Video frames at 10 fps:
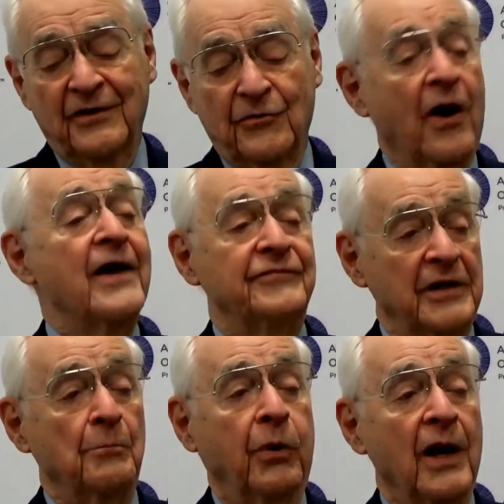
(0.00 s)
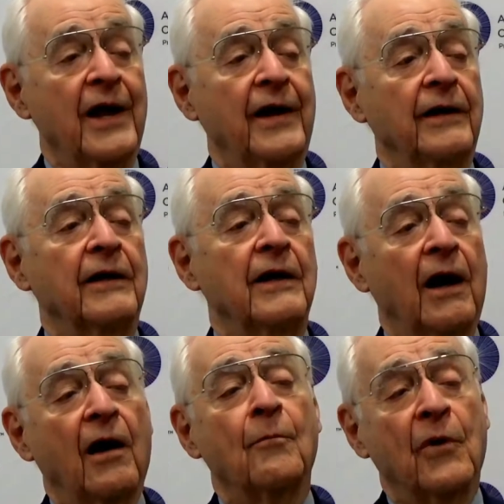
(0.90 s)
driving blind
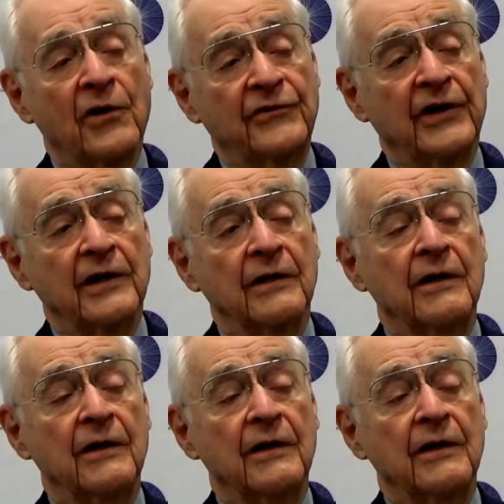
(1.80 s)
are merging.